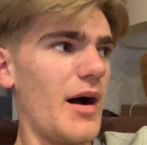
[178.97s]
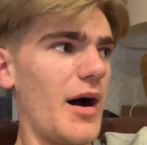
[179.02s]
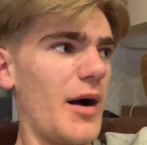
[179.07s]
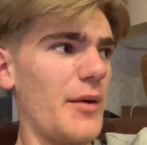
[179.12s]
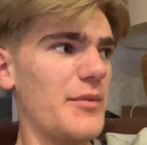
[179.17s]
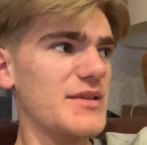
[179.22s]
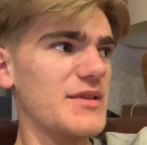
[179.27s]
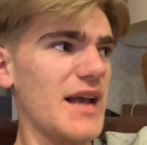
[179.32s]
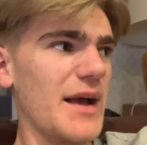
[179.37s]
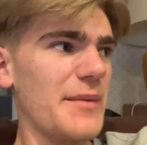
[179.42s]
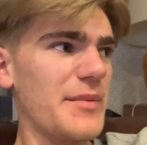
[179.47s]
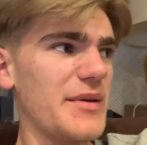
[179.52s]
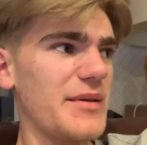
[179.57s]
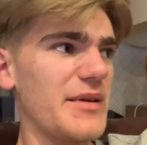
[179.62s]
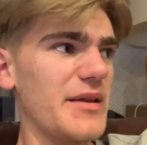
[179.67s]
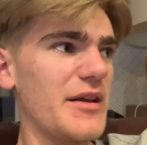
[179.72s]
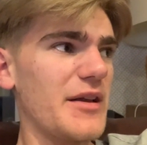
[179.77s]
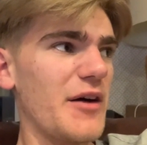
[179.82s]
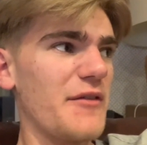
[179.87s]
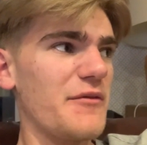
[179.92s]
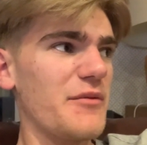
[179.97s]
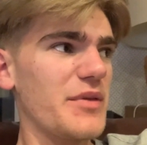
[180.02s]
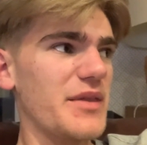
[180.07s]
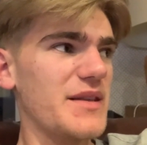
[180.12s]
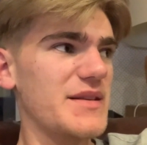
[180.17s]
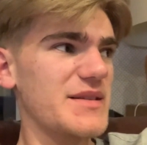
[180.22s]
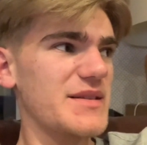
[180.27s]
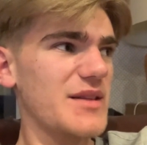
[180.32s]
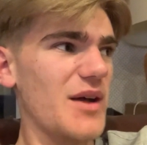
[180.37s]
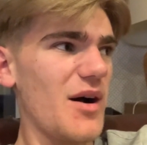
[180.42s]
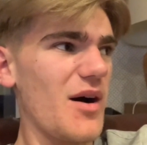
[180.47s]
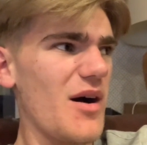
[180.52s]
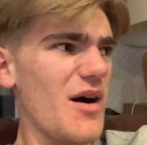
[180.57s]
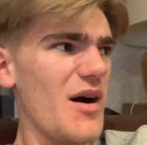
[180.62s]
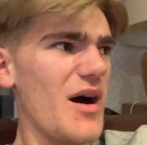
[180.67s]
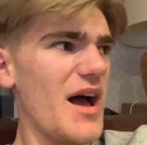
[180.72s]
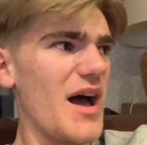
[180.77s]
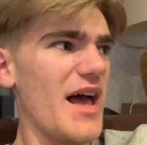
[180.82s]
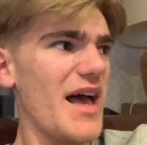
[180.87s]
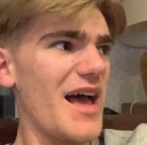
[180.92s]
was happy enough with the
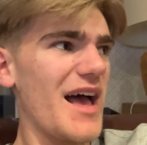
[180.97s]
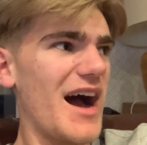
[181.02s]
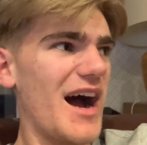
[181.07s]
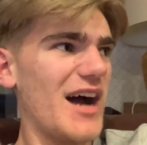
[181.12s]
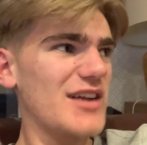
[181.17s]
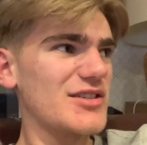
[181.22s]
start. I